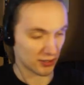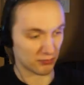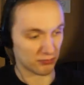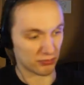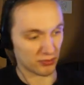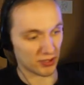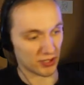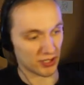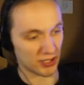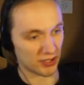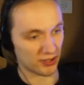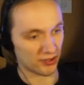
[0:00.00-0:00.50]

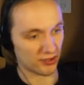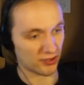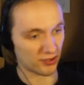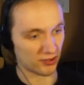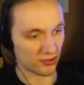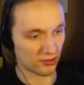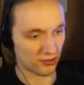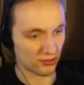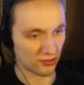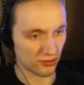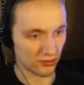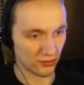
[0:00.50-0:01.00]
pretty
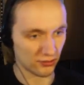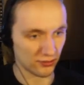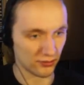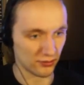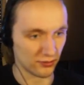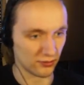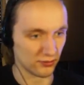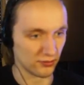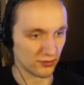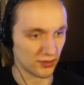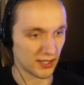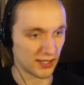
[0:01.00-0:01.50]

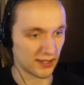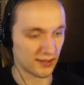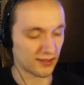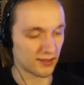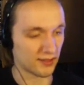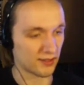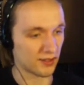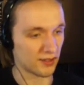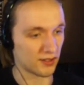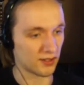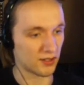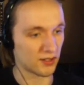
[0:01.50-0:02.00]
soon, I
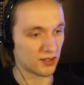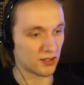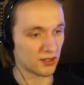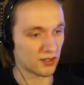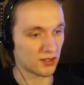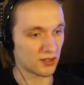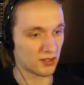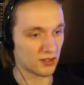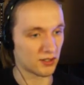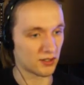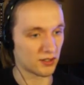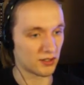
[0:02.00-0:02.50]
think.
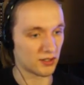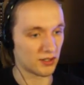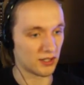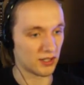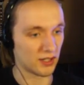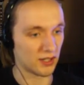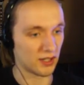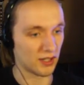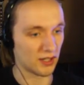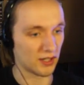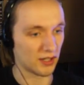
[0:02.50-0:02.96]
Yeah.